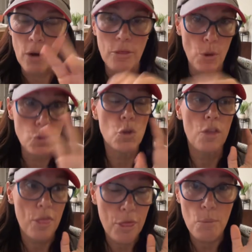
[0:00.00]
Those are the
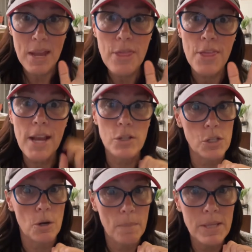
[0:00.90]
three things that
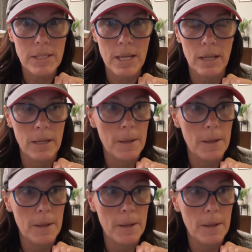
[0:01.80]
are missing.